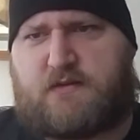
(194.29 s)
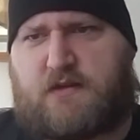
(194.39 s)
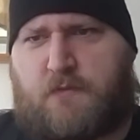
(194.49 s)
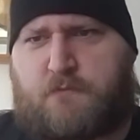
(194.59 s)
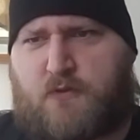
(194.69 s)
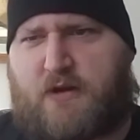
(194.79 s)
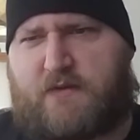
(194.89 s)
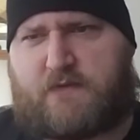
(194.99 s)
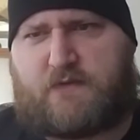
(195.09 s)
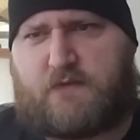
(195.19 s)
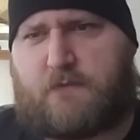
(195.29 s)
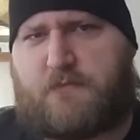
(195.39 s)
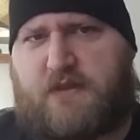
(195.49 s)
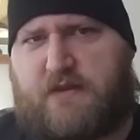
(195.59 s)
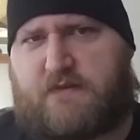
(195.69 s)
compressed some
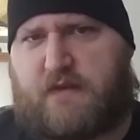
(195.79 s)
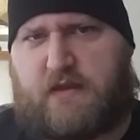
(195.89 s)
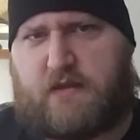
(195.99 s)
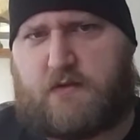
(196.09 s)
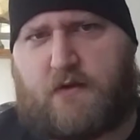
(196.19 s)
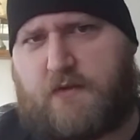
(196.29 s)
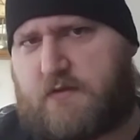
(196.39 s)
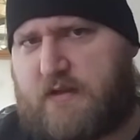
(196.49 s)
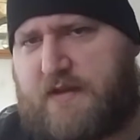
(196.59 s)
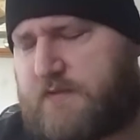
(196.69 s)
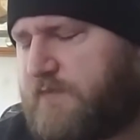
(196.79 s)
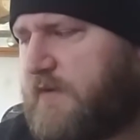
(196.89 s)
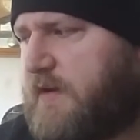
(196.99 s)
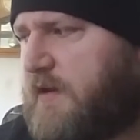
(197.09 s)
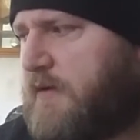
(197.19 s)
things in on the last
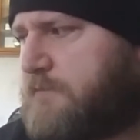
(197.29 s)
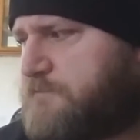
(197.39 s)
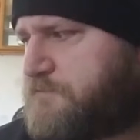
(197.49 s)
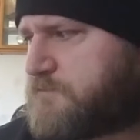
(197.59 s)
video,